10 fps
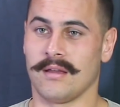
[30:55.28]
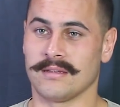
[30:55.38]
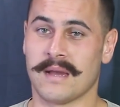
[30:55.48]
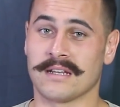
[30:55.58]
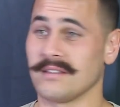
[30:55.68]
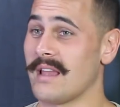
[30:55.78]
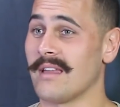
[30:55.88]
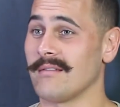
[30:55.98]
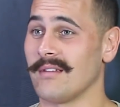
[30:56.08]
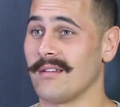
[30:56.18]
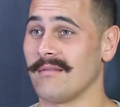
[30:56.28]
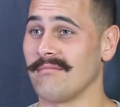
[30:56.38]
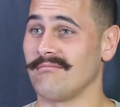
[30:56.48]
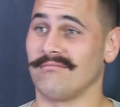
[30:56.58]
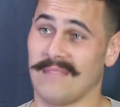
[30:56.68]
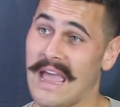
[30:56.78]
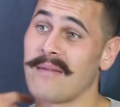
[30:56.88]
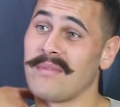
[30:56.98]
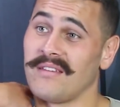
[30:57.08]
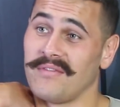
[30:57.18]
as much as they
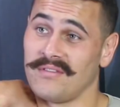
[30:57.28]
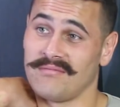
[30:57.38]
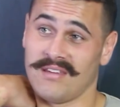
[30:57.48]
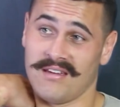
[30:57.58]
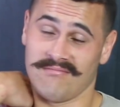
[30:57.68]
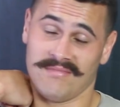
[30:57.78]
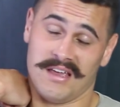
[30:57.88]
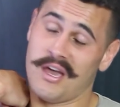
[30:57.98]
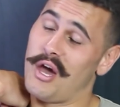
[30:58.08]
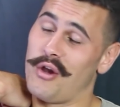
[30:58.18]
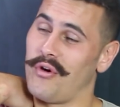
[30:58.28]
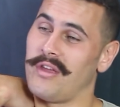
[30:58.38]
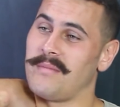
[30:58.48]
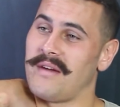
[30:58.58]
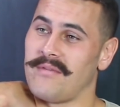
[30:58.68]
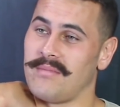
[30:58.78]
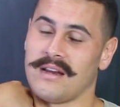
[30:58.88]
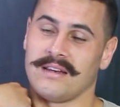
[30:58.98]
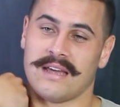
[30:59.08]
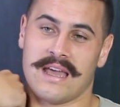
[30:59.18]
hate me for annoying them every
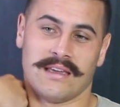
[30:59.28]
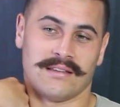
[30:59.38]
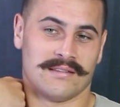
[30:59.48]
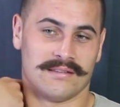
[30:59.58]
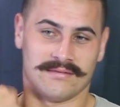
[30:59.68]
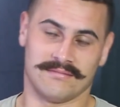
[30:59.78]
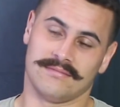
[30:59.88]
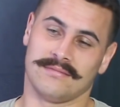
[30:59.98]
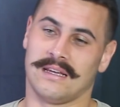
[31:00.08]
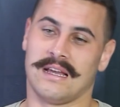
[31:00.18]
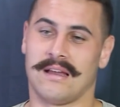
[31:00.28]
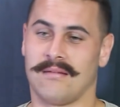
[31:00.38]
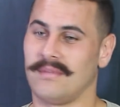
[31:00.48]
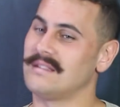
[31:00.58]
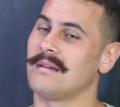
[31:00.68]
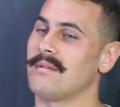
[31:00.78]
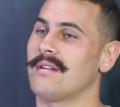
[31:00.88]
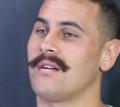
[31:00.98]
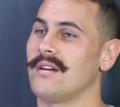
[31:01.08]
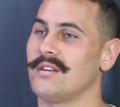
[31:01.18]
bloody day, it's something
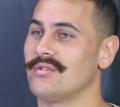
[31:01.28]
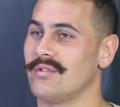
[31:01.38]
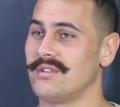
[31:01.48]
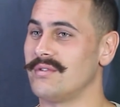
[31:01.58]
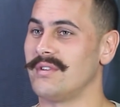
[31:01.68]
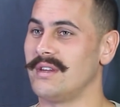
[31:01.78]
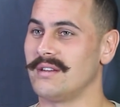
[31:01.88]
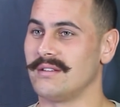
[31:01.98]
that I enjoy doing.